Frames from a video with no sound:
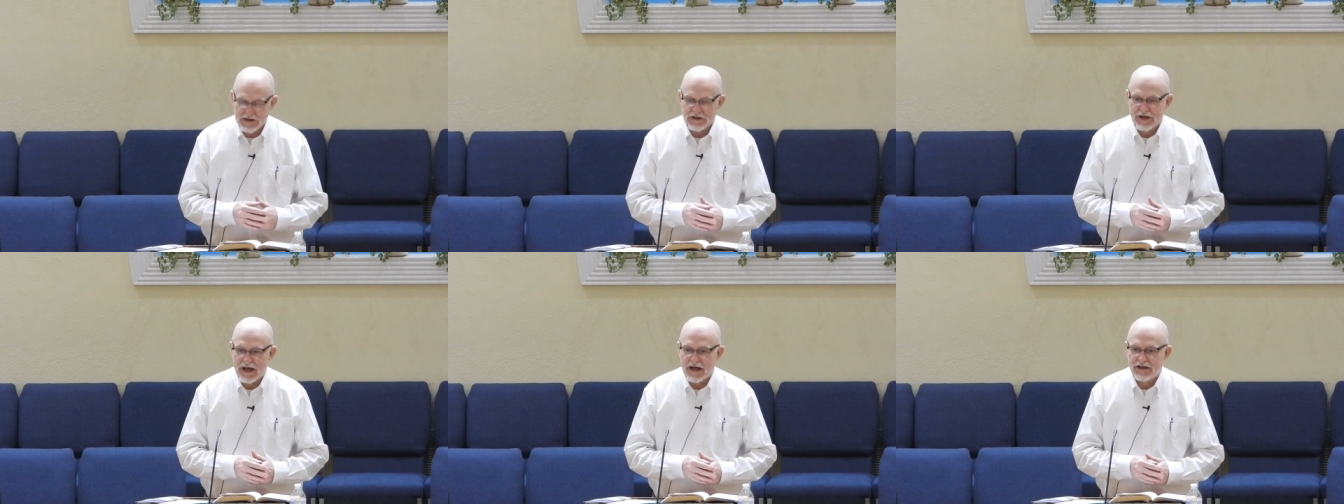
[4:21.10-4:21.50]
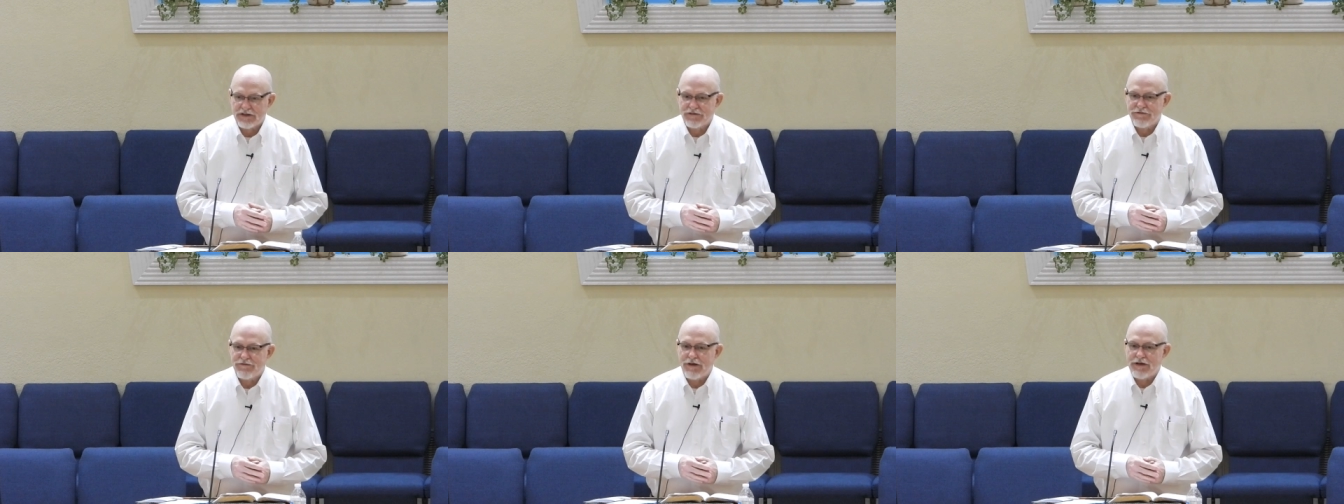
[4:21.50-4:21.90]
these
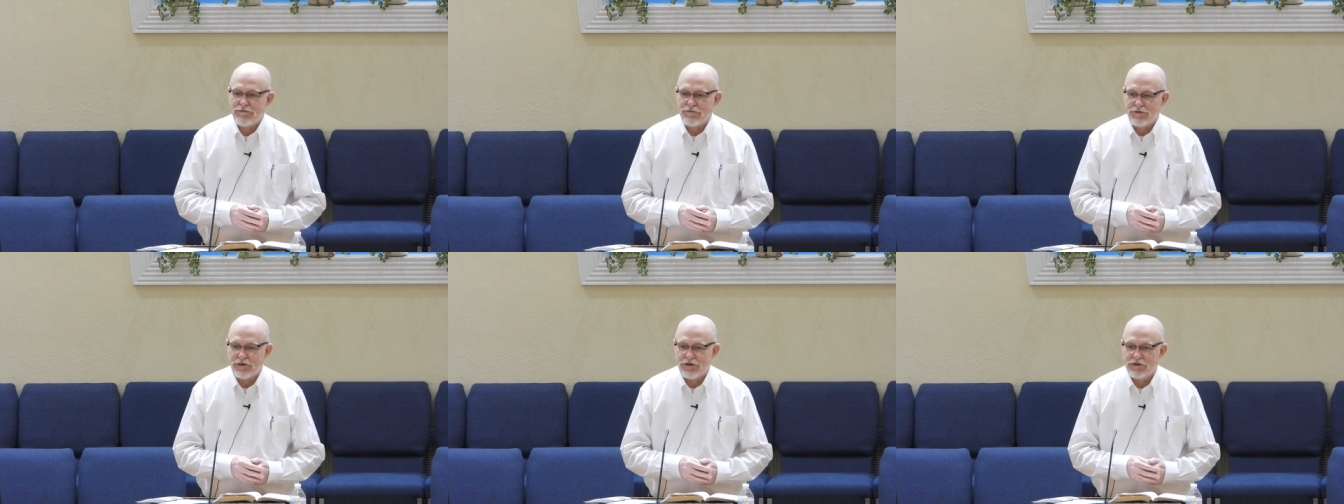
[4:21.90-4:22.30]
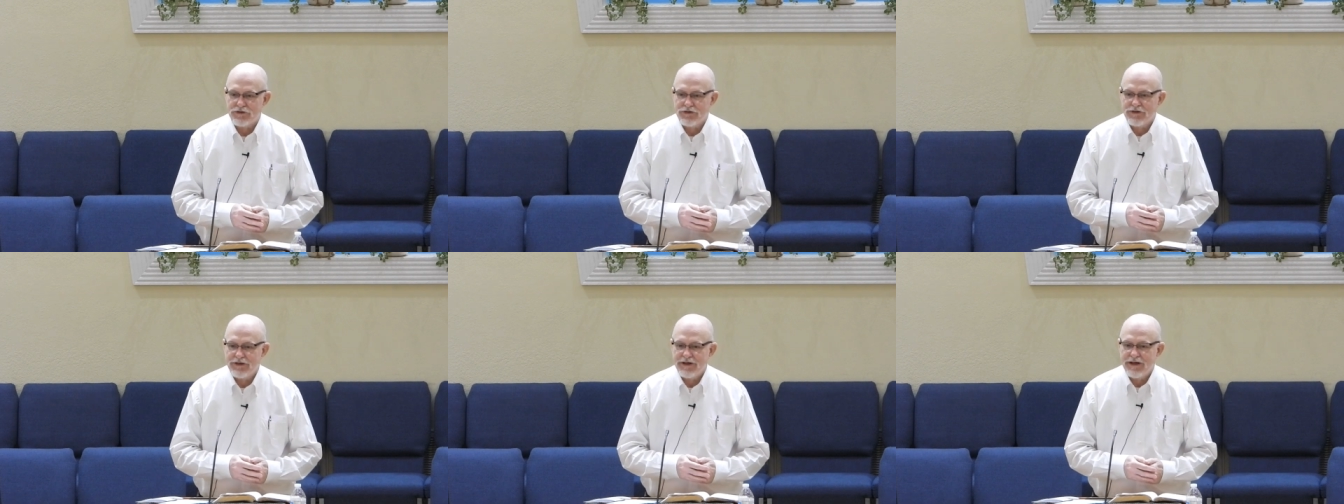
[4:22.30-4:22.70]
acts of
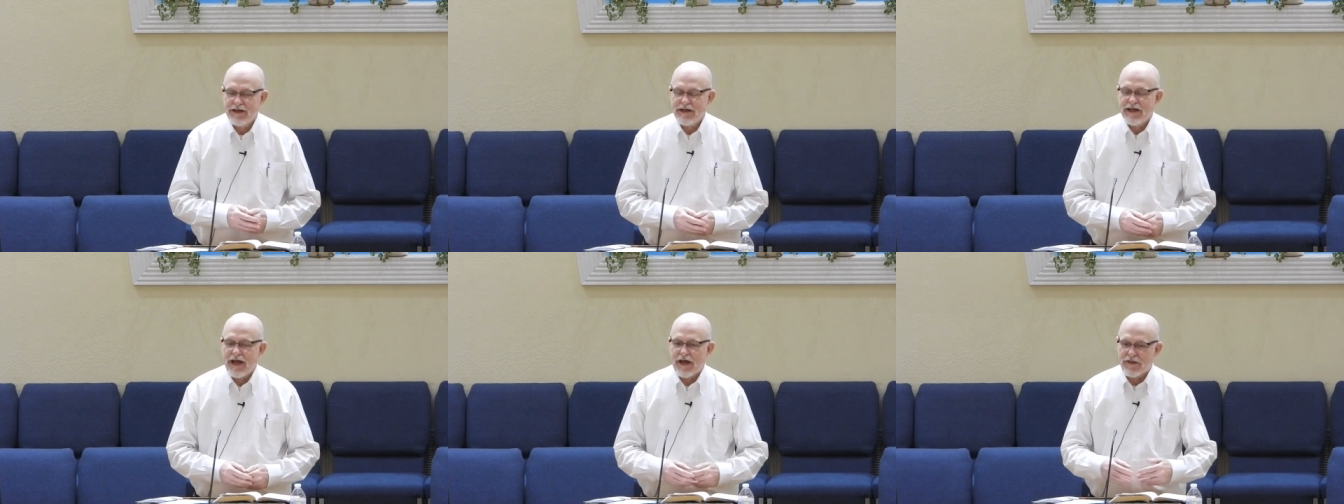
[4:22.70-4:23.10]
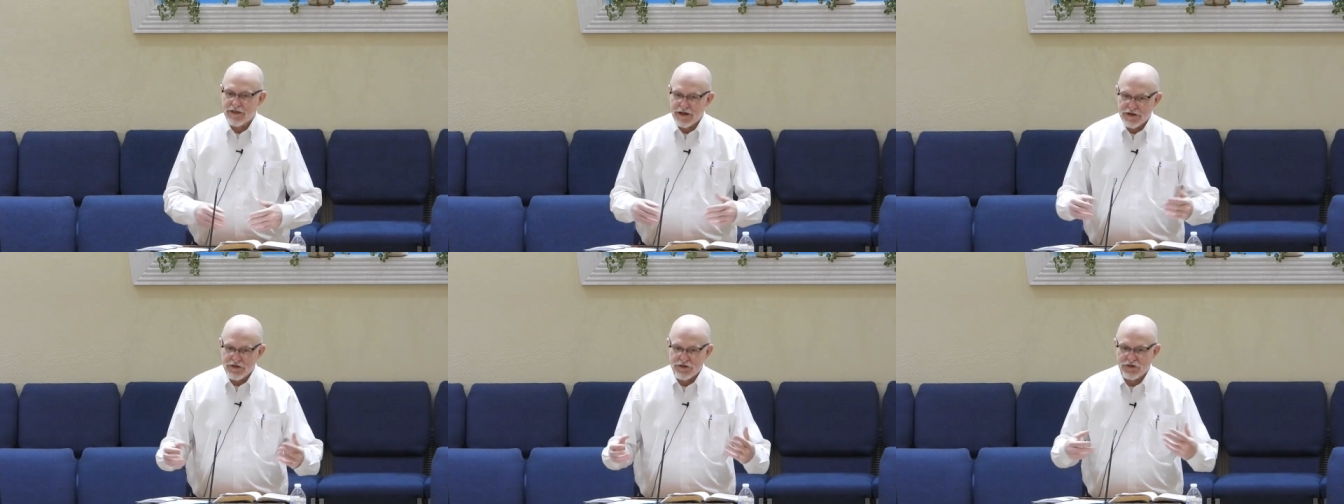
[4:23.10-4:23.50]
faithfulness.
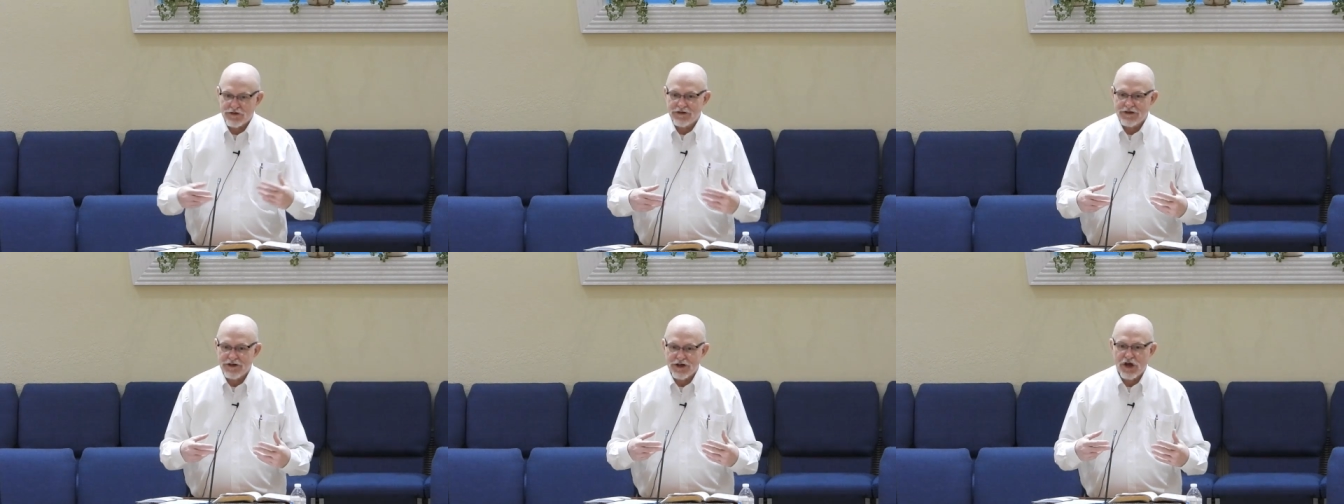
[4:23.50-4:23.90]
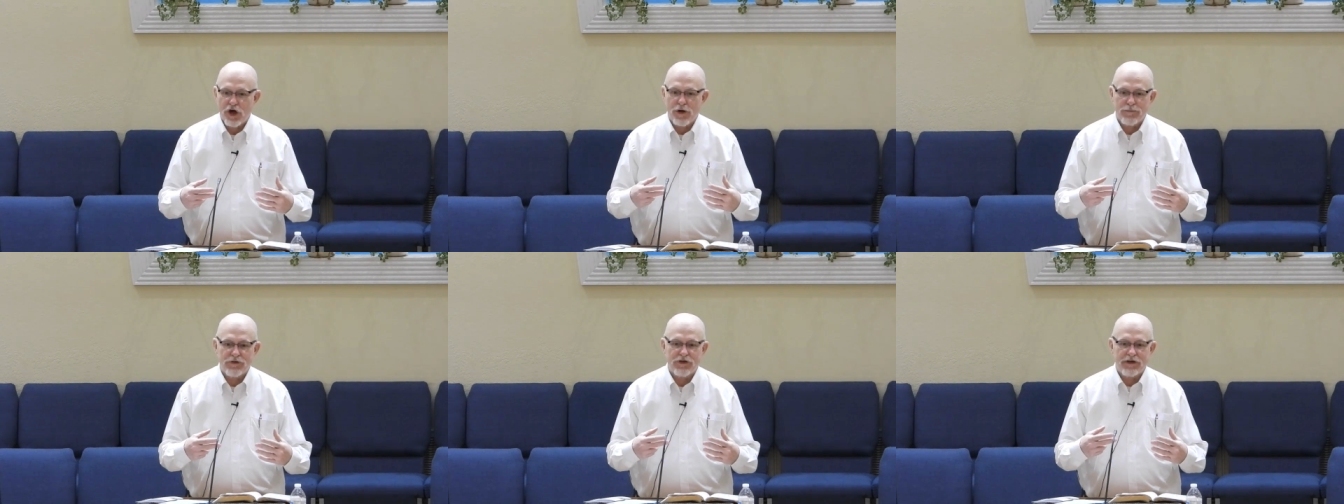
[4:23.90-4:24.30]
And this
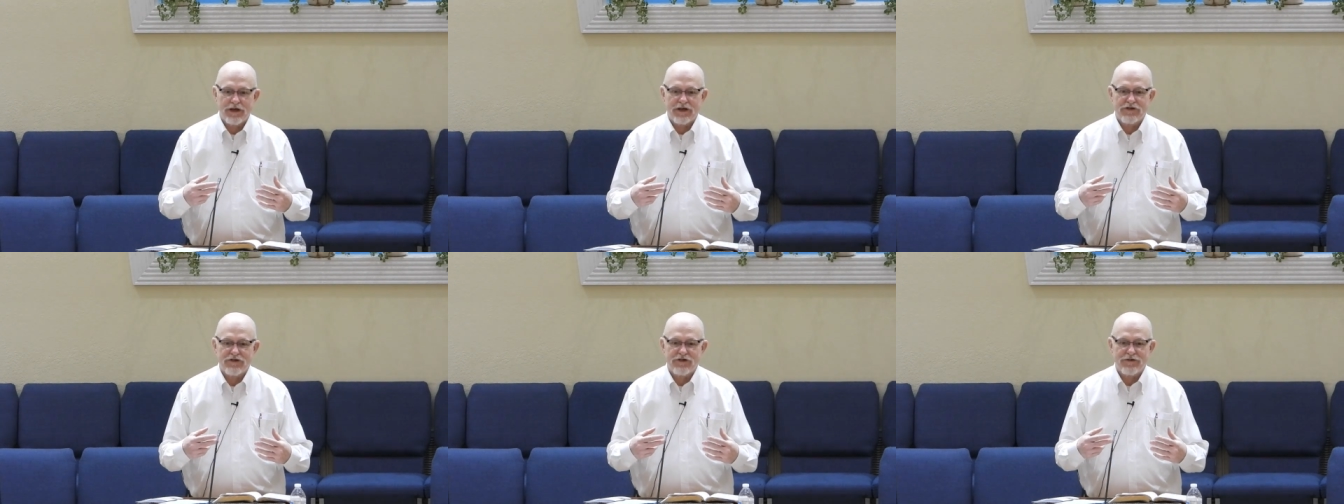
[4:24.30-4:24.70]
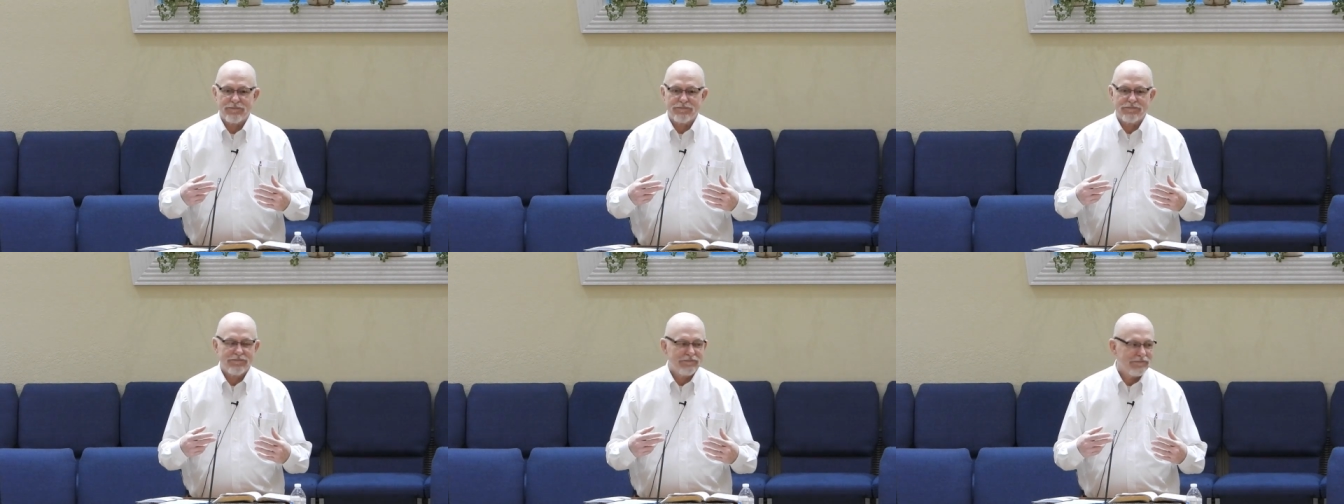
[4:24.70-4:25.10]
comes against them.